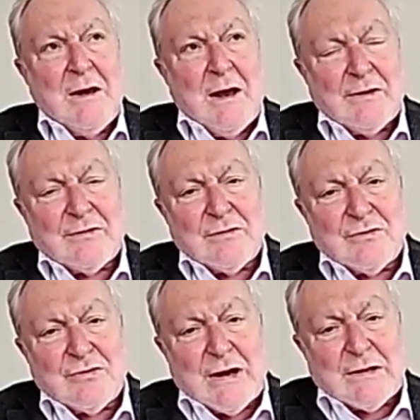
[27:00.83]
has
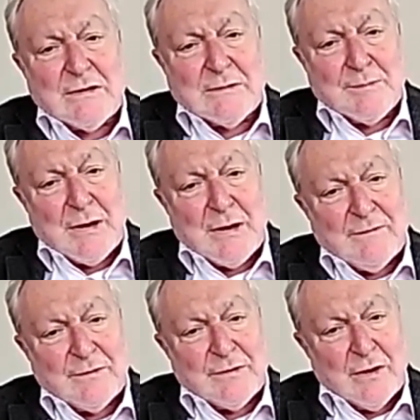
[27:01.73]
contracted to pay
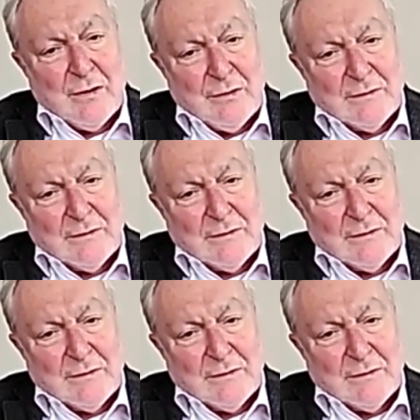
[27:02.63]
for the whole